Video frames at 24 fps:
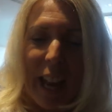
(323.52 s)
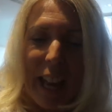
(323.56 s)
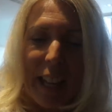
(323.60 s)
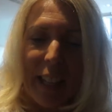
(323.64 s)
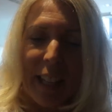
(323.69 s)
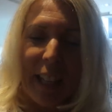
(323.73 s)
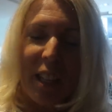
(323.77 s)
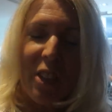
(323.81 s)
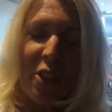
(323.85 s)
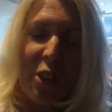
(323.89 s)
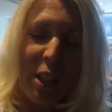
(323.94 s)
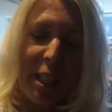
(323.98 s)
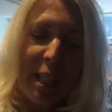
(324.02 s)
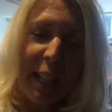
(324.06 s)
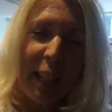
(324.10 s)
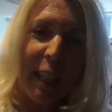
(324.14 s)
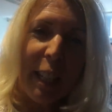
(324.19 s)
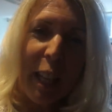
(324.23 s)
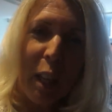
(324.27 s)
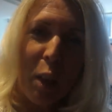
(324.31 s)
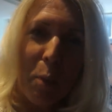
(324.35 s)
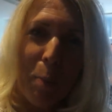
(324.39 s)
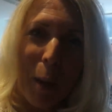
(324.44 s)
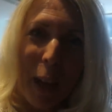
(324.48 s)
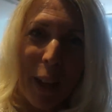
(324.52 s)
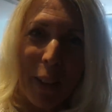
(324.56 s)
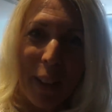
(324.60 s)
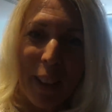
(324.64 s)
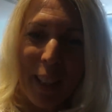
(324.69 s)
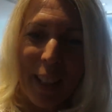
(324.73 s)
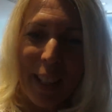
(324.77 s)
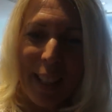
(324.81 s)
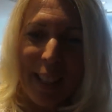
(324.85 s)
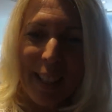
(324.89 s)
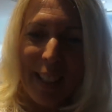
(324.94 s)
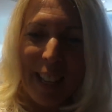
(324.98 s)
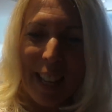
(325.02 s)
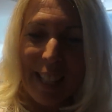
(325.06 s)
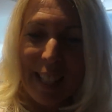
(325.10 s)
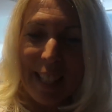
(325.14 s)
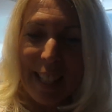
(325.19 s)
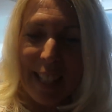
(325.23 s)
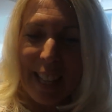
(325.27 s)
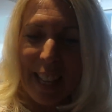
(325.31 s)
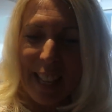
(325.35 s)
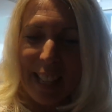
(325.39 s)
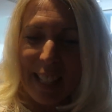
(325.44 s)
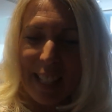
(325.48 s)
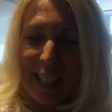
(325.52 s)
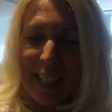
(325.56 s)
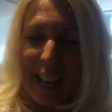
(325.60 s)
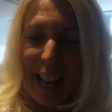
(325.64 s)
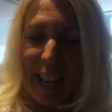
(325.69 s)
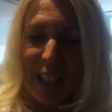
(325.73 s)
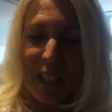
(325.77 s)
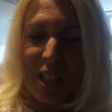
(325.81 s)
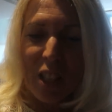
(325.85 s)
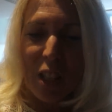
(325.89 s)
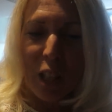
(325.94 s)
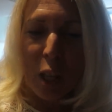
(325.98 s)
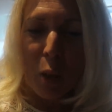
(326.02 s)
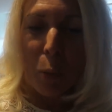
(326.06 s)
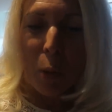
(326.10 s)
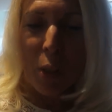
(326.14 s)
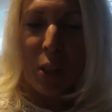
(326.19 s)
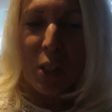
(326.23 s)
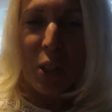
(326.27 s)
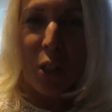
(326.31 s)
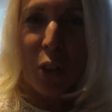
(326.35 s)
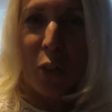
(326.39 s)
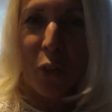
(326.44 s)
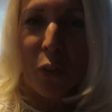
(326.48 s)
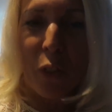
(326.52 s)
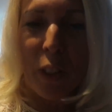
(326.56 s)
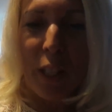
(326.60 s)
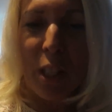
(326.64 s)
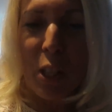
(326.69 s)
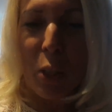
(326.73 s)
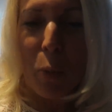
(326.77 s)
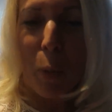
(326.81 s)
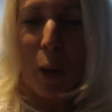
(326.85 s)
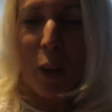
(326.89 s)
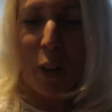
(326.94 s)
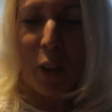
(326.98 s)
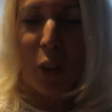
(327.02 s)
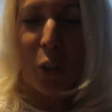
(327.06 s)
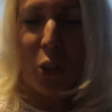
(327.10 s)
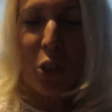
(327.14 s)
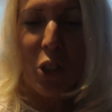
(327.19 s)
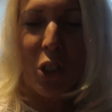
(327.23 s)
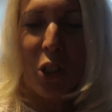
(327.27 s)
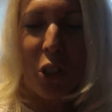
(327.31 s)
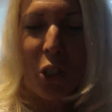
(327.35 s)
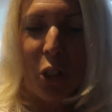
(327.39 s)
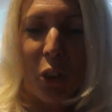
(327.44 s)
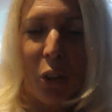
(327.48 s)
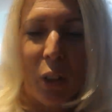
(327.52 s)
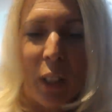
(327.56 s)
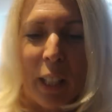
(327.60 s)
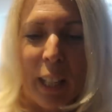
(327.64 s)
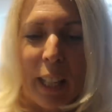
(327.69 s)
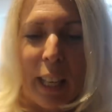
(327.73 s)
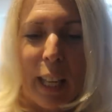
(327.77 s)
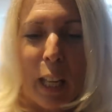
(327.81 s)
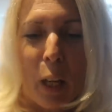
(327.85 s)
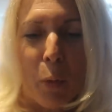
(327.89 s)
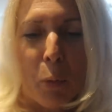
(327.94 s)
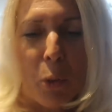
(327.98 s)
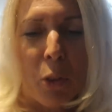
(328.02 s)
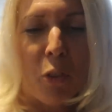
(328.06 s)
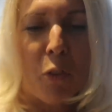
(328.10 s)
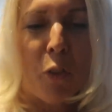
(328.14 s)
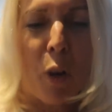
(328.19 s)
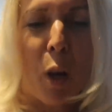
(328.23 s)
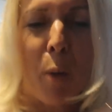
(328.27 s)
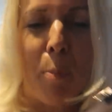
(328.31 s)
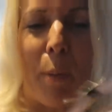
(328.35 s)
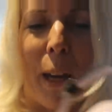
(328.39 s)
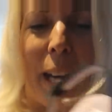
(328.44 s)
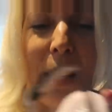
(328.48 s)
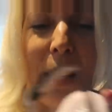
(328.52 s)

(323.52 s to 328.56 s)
and the interesting thing about this is that actually once you finish wearing your shoe, it will revert